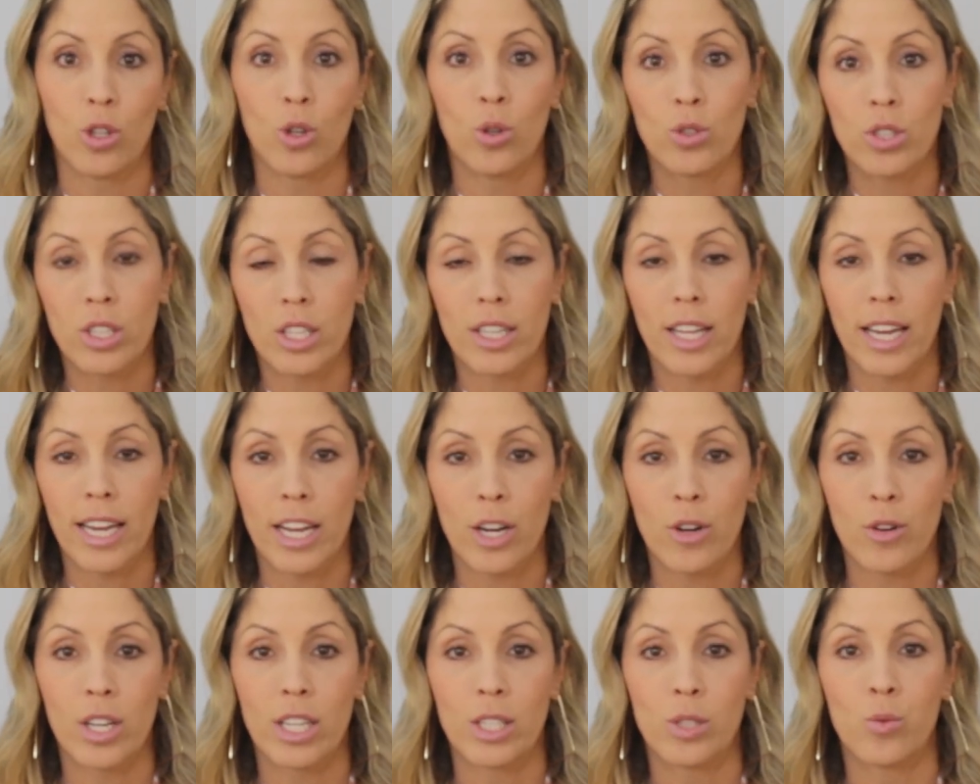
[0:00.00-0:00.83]
Those are the
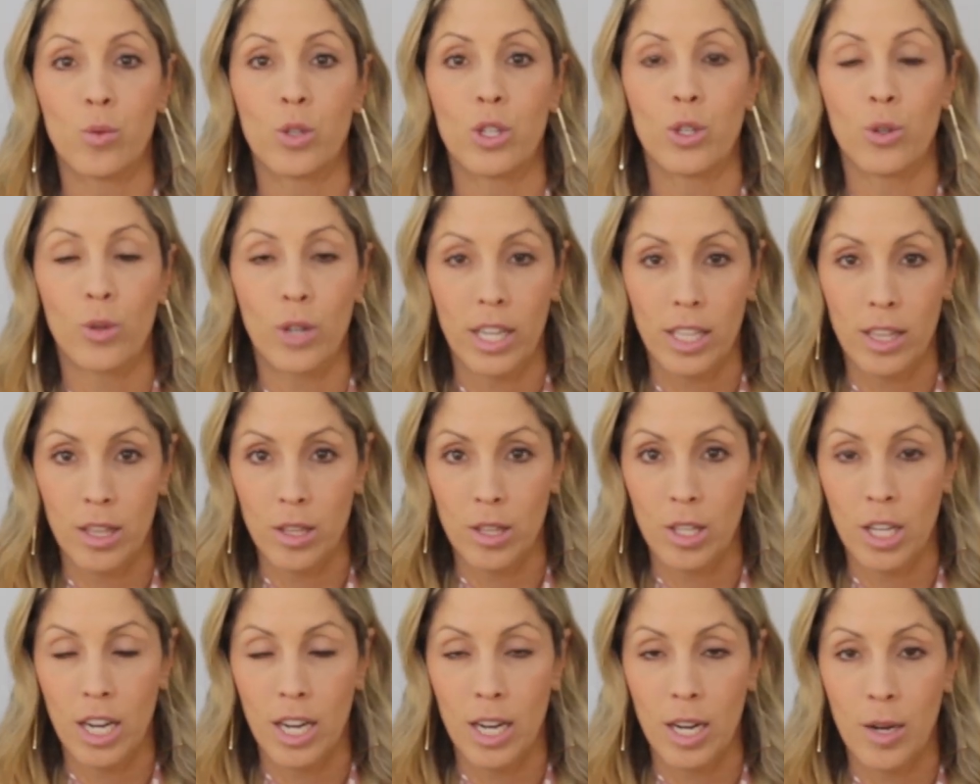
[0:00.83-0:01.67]
areas where you get
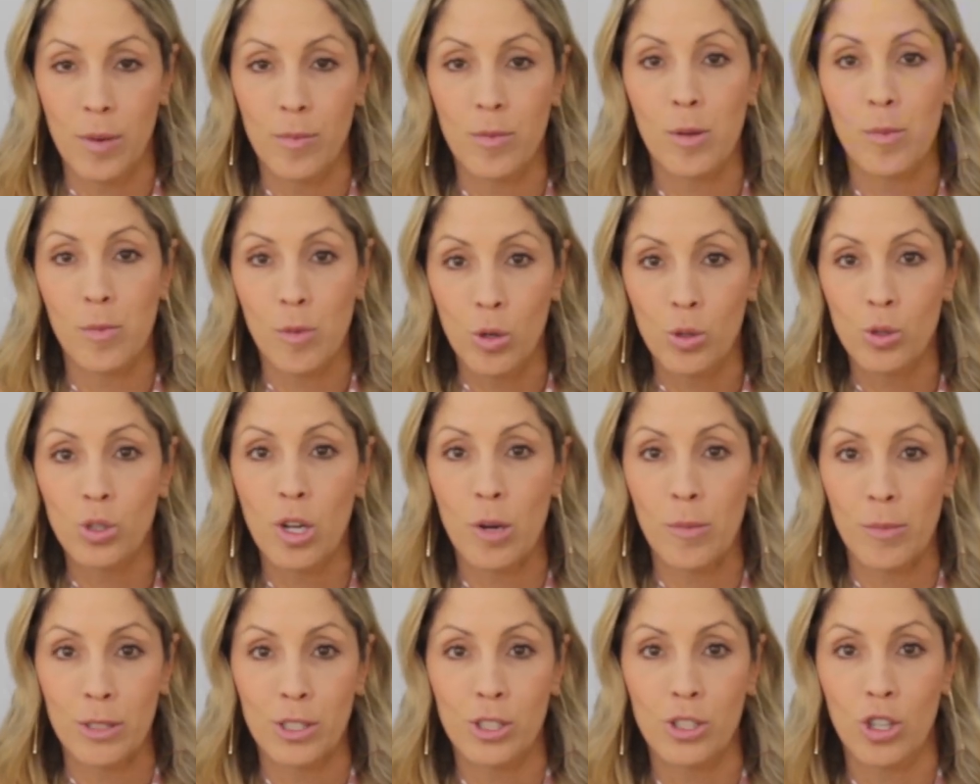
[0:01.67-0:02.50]
the most
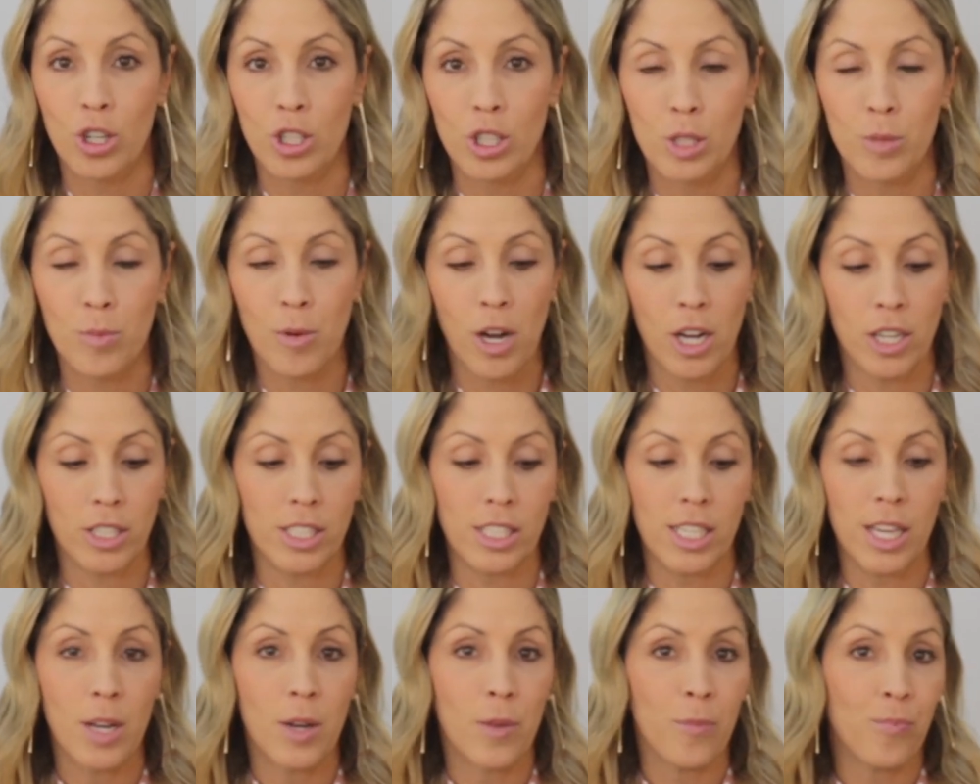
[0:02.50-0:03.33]
common sunspots.